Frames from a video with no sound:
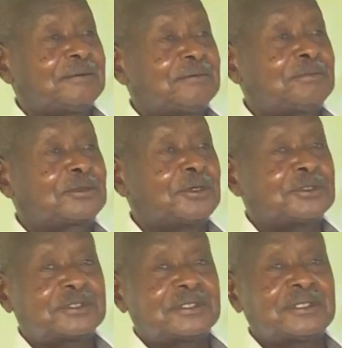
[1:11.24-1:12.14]

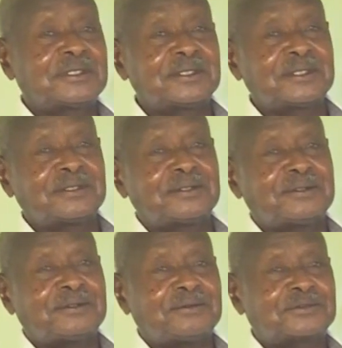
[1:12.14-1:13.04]
because
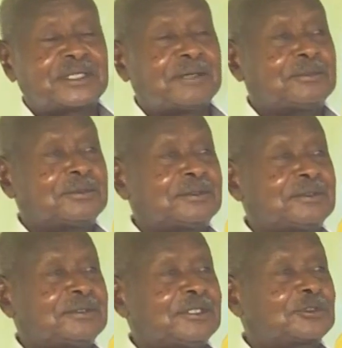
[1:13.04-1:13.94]
of
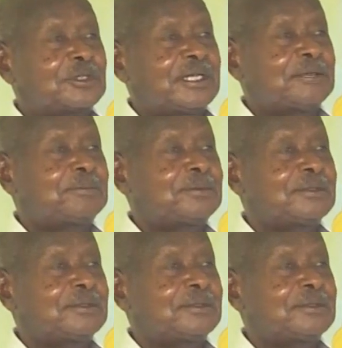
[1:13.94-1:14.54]
some little help.